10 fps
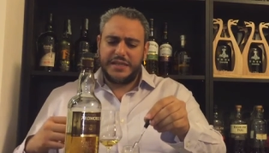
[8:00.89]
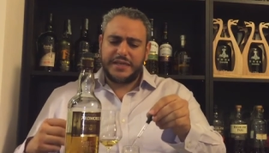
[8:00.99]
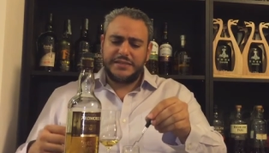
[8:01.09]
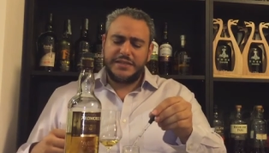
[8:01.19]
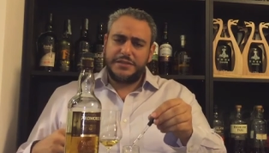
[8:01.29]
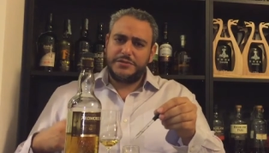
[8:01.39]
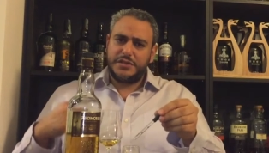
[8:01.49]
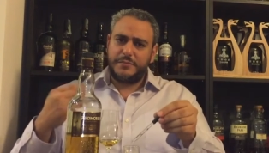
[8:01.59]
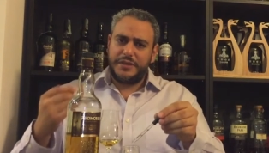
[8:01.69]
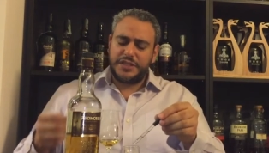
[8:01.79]
It continues
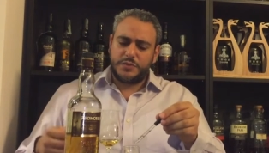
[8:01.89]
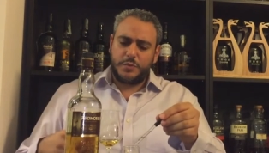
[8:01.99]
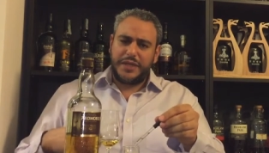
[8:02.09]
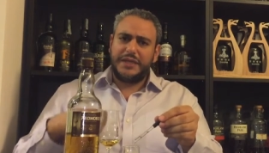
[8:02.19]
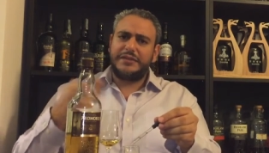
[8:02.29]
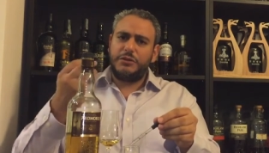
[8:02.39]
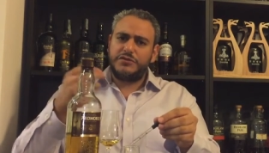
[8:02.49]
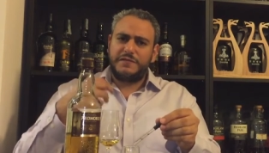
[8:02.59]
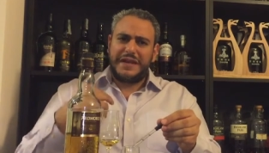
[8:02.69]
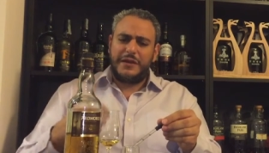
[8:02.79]
to be sweet.
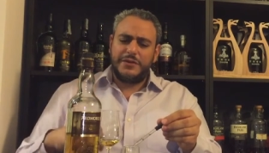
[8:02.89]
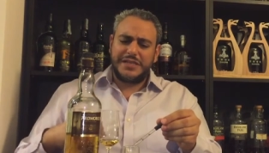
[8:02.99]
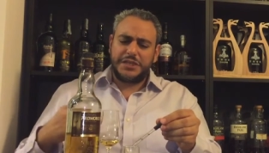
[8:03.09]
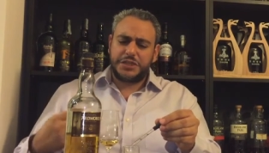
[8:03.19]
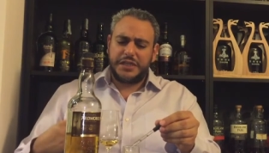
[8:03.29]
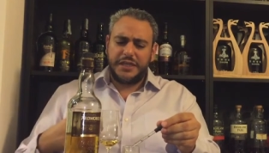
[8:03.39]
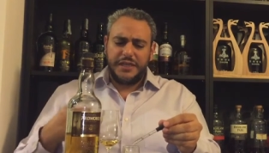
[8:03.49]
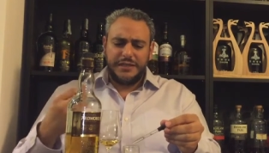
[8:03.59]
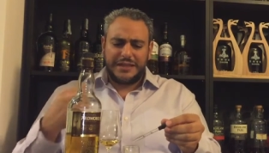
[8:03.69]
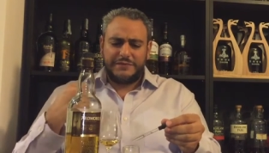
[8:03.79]
Those flowers, actually,
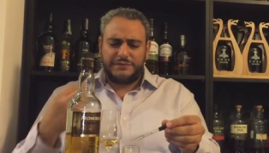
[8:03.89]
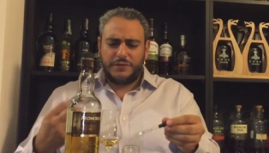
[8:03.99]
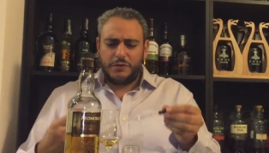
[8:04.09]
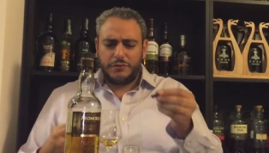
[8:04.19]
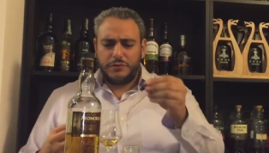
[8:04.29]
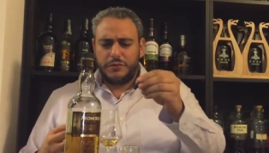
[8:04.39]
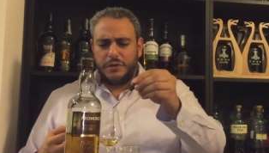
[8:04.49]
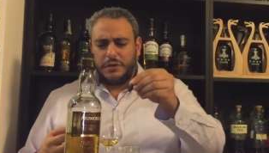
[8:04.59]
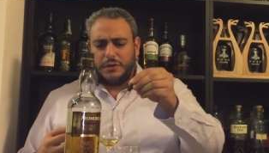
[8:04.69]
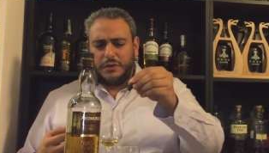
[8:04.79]
that floral,
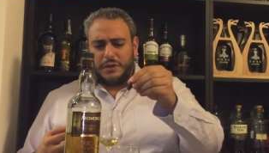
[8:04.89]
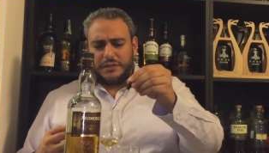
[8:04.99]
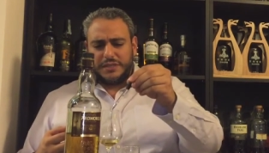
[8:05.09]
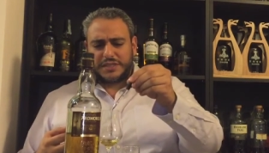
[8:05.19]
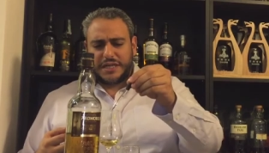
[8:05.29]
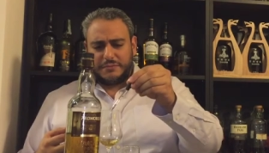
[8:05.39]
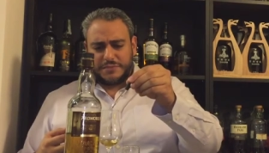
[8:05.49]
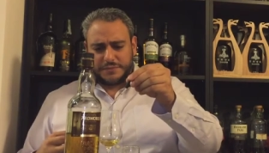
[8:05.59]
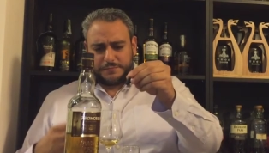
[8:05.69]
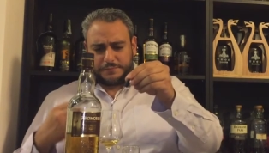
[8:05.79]
this
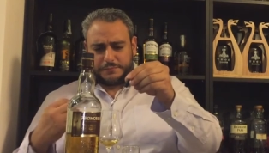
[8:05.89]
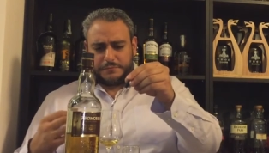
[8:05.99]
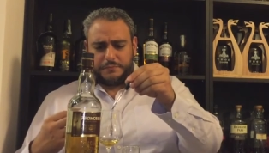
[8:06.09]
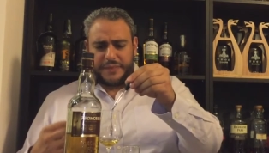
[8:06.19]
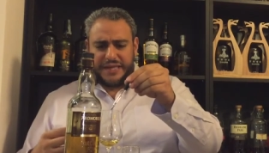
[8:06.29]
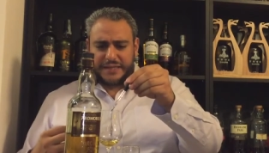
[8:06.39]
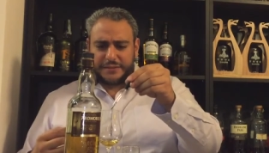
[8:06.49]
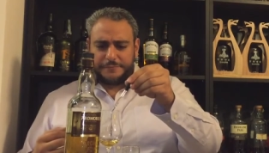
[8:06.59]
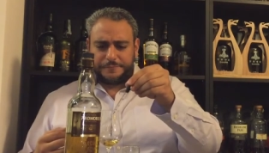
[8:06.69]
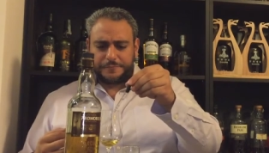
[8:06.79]
comes big
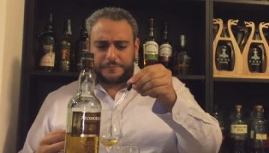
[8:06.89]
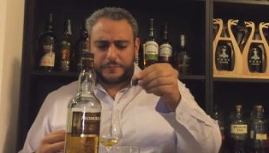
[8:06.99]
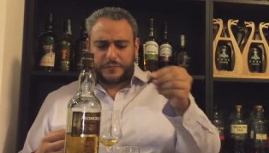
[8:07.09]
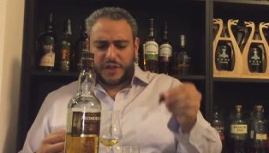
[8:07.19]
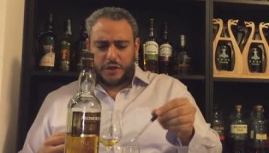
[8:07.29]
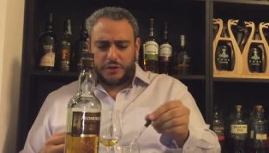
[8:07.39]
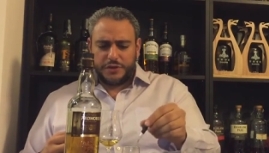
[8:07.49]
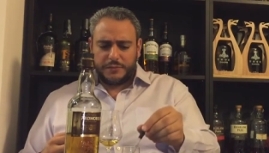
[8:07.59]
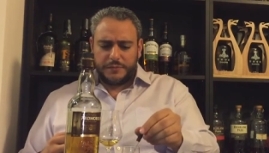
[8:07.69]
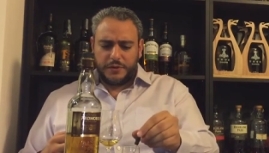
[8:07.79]

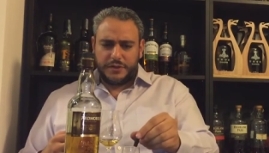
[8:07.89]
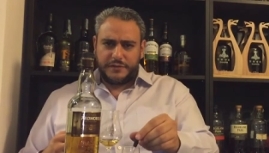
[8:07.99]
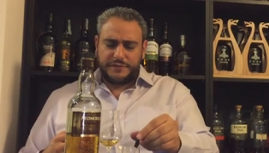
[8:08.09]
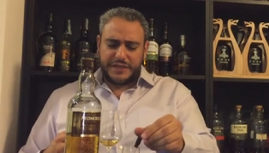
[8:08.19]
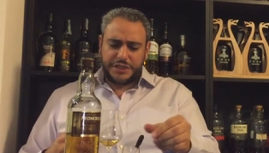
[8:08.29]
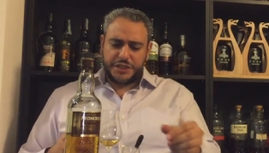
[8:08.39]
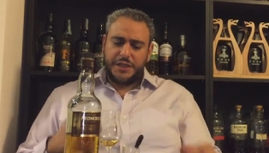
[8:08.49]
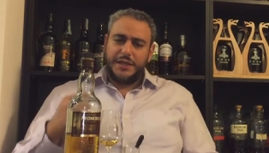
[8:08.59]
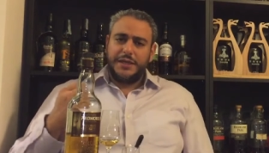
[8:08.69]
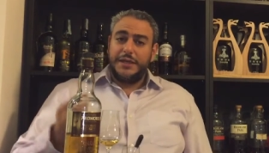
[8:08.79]
on the finish.
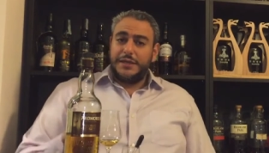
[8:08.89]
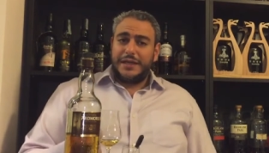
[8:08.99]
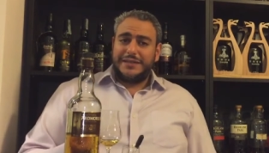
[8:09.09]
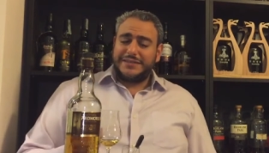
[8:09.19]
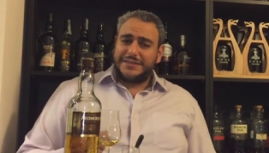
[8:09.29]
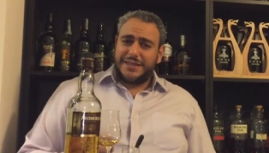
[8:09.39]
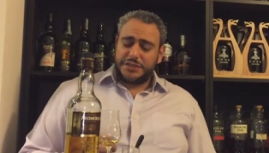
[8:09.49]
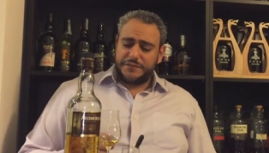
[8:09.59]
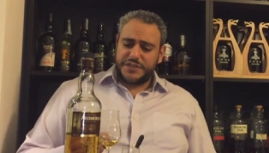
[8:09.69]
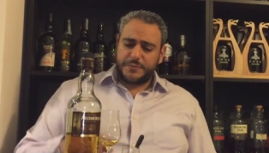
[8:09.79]
And there's a
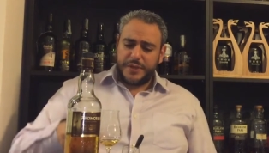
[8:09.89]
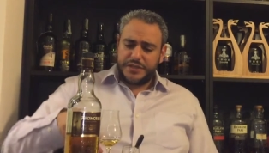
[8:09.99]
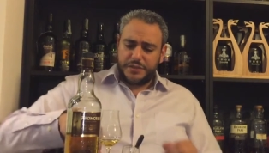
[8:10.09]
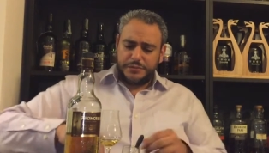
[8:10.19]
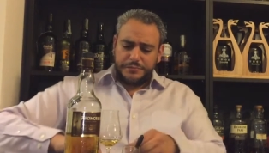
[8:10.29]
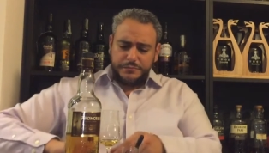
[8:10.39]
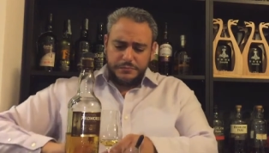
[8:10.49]
touch of espresso.